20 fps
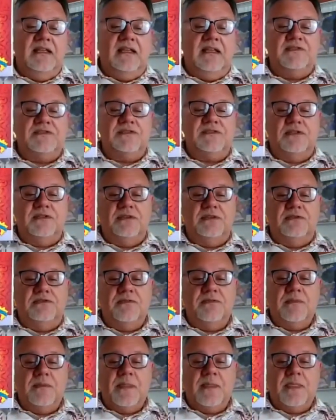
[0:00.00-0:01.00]
And
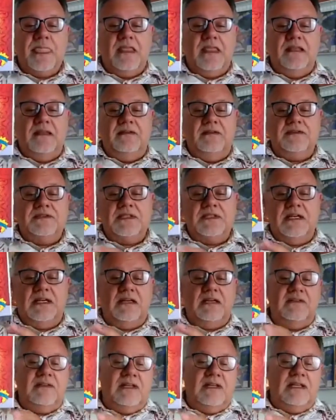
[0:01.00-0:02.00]
so there's
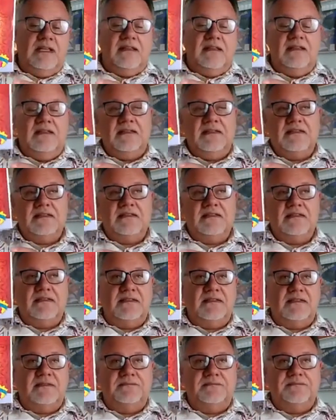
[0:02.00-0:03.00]
kind of like this,
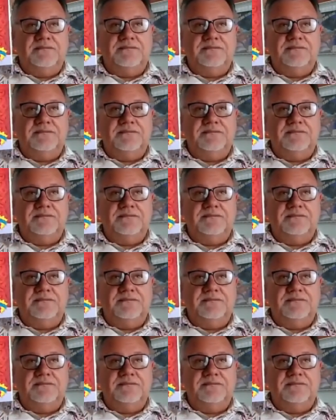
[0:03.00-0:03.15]
uh,